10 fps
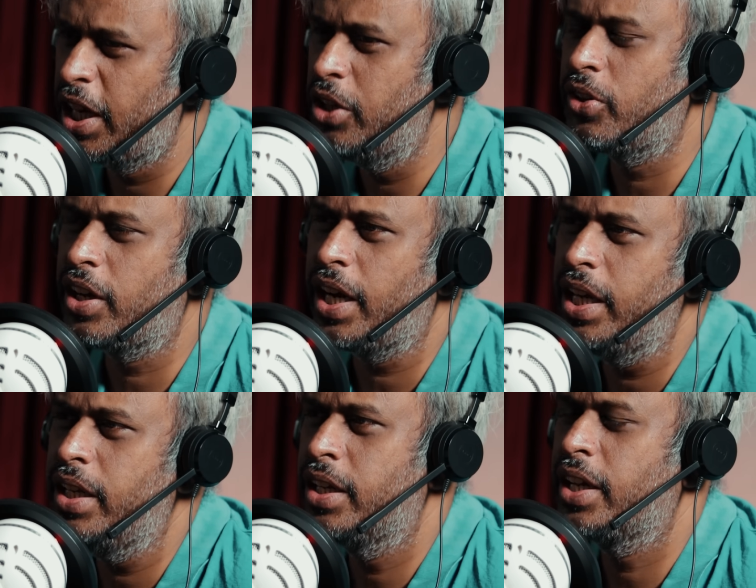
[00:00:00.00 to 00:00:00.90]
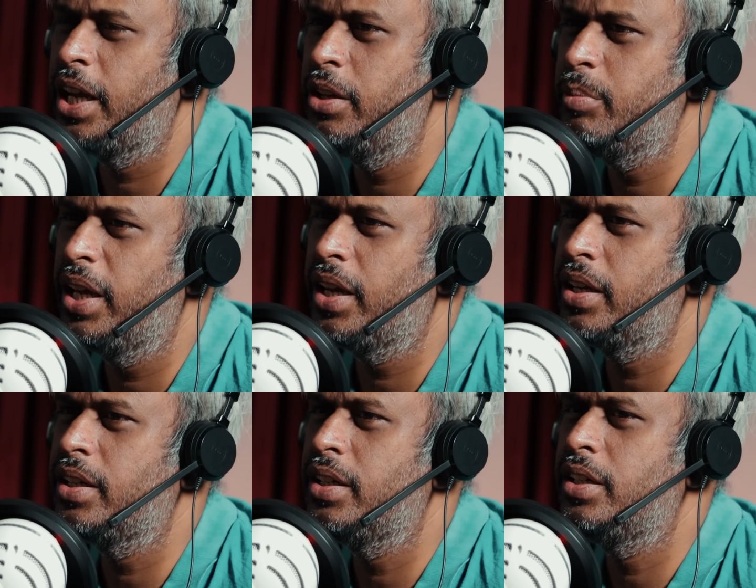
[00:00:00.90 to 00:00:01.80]
Can you cry? Can you
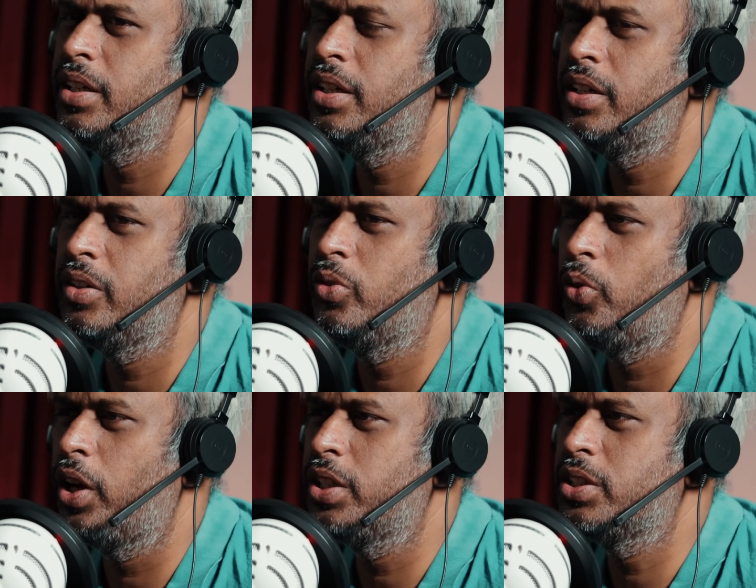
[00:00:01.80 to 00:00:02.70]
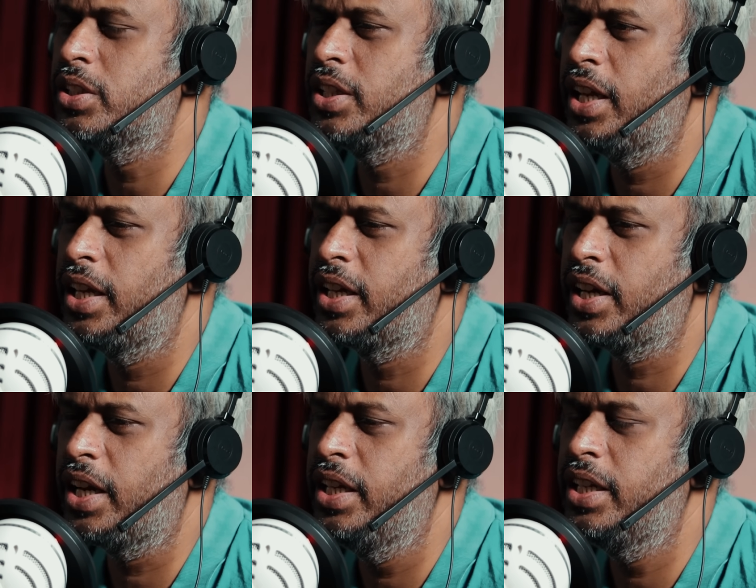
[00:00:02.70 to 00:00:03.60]
make a voice like
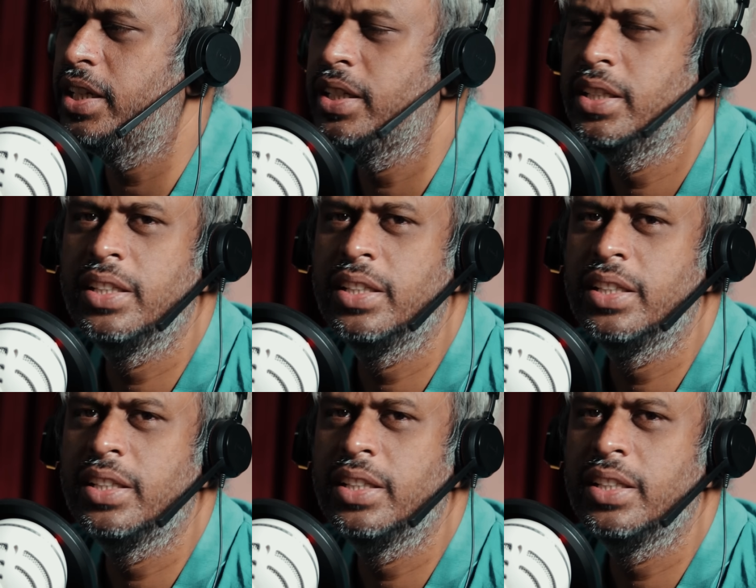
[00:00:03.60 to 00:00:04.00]
crying?